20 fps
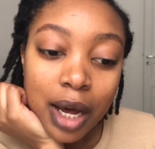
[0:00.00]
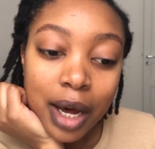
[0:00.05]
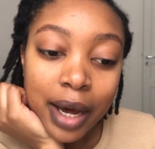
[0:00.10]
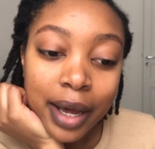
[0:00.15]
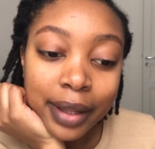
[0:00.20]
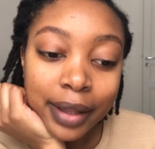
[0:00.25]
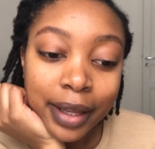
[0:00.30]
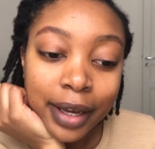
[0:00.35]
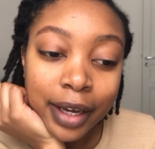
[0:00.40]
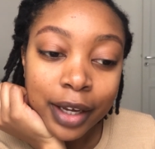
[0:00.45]

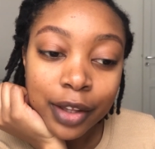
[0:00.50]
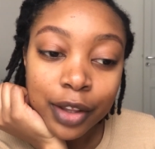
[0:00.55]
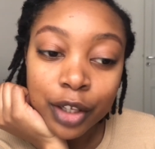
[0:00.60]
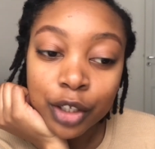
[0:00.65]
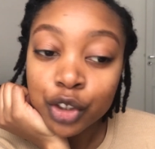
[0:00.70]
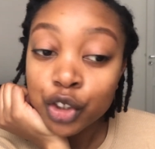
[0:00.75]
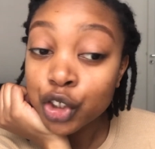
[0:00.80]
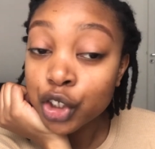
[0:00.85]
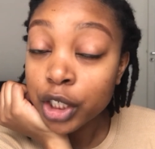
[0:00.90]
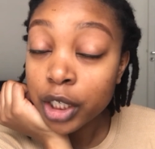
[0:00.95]
I like the
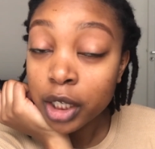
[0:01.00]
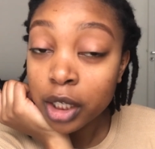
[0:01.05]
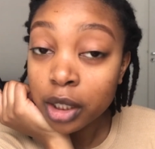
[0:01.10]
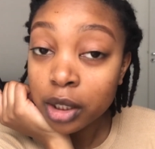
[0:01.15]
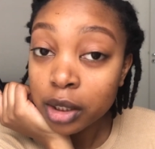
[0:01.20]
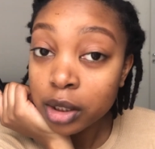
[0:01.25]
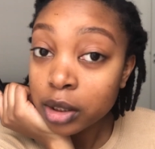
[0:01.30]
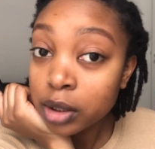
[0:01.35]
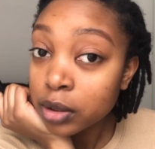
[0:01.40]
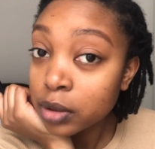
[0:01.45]

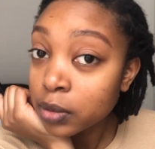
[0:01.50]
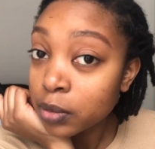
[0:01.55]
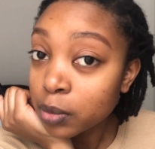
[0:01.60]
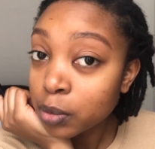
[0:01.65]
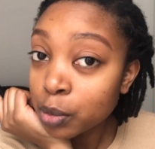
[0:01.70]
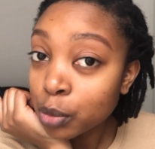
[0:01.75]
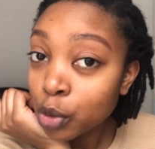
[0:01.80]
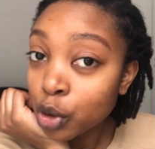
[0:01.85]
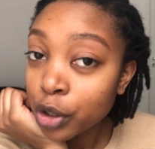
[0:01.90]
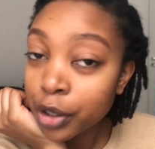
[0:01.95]
gel
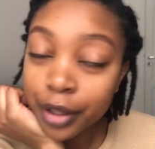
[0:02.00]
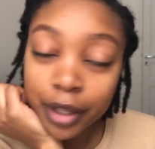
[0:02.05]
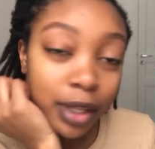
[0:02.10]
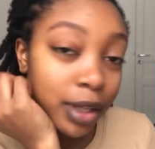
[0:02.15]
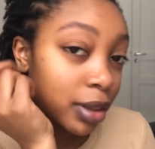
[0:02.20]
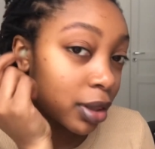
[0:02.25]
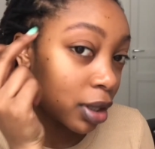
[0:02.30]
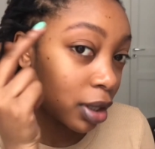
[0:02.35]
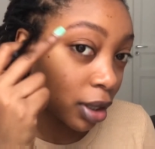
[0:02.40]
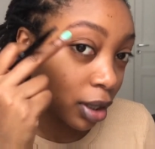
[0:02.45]
more
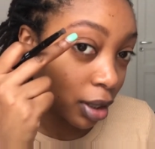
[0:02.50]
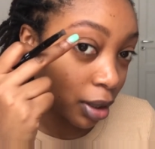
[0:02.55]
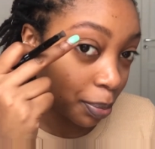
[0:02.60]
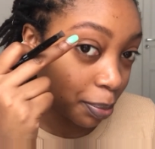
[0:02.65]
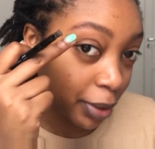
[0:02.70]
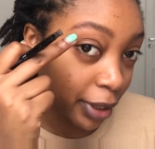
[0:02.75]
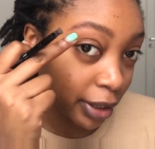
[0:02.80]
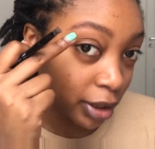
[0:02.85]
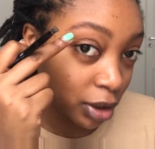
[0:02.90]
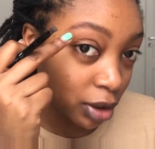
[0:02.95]
than the
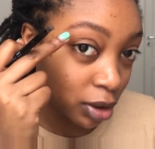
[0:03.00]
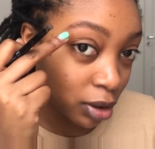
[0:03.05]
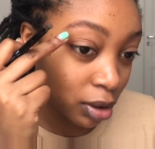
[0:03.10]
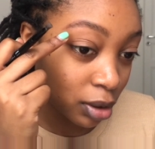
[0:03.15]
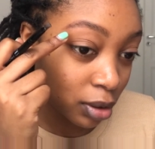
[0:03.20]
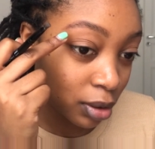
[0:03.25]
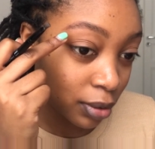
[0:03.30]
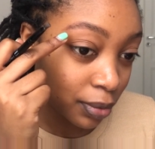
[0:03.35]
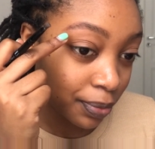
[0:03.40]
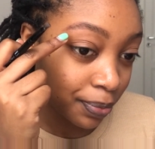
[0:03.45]

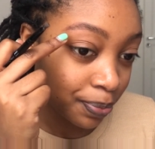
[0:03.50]
pencil.